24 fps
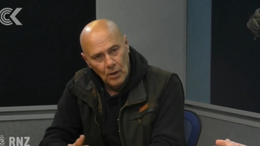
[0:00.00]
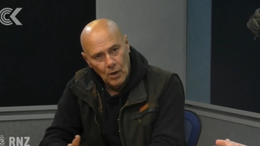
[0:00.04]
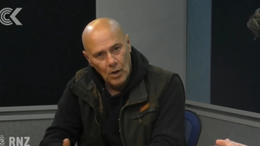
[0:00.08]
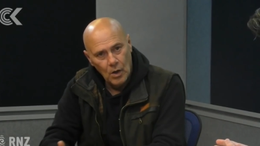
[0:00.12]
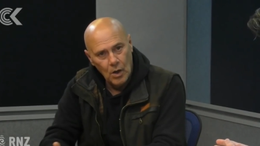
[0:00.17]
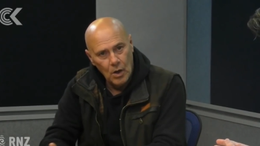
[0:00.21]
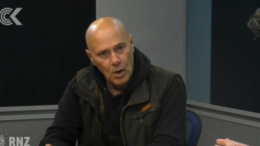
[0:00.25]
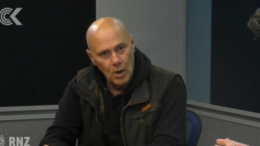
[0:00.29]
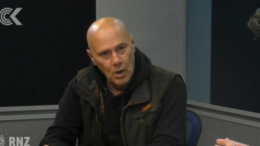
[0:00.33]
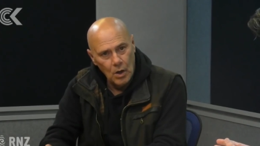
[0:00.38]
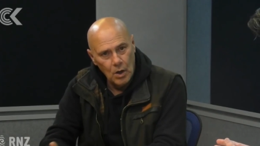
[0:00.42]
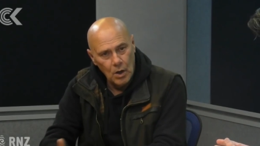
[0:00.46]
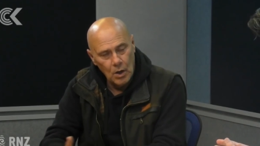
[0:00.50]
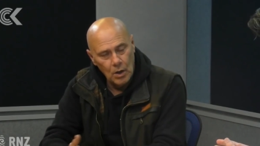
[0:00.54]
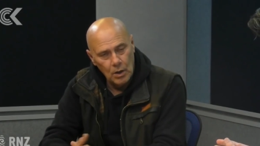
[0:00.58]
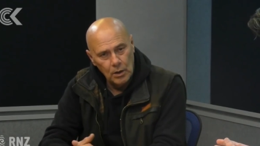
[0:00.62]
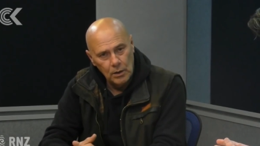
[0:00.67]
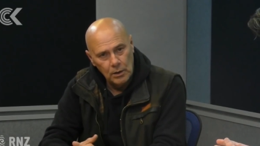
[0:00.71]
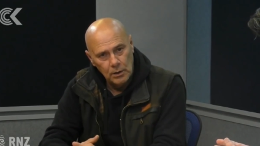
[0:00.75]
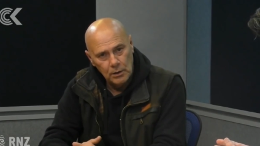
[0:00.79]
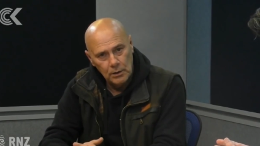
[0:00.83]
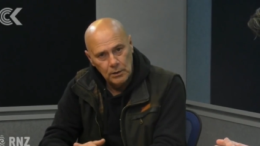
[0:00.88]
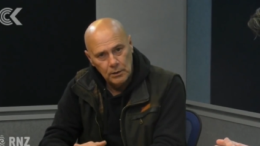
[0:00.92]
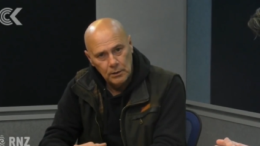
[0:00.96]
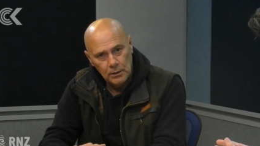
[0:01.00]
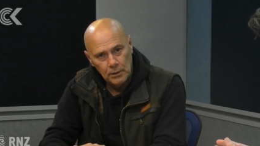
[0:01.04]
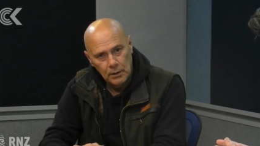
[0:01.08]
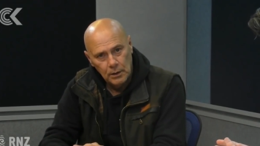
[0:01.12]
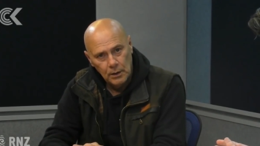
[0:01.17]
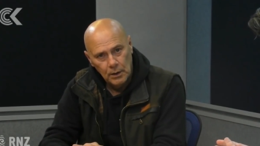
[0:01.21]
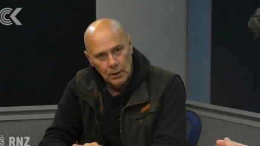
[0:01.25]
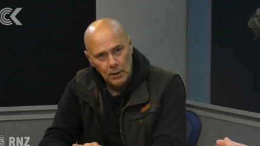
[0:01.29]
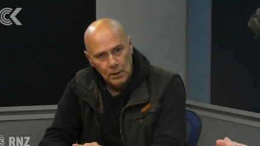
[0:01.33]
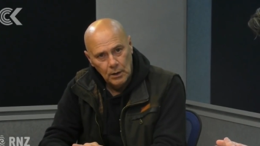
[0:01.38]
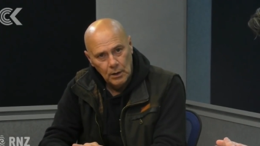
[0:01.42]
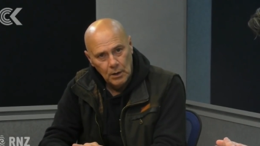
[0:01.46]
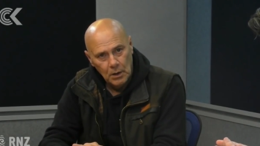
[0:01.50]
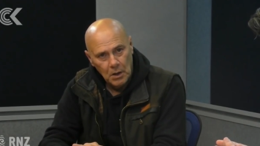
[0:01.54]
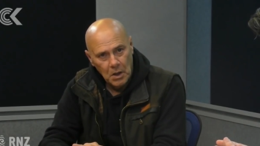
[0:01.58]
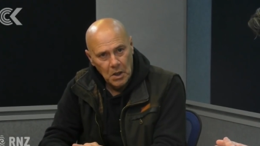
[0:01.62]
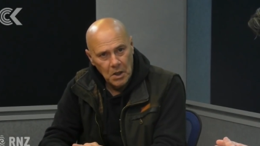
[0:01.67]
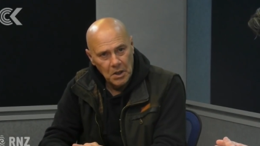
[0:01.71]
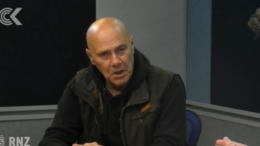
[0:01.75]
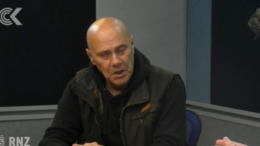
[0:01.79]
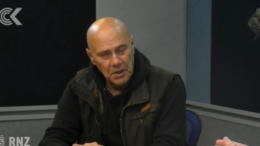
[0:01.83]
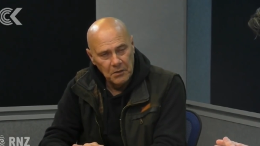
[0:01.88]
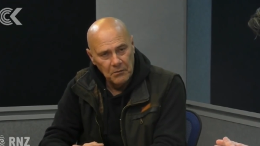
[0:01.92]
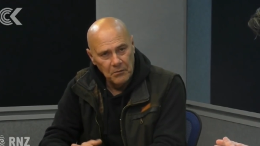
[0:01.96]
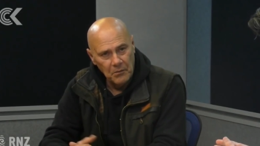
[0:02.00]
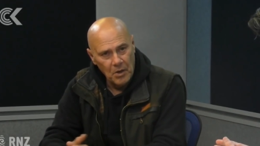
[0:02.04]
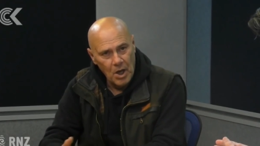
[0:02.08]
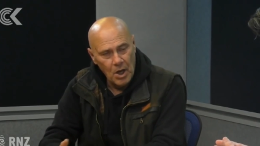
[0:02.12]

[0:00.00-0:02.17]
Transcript: Oh, I give.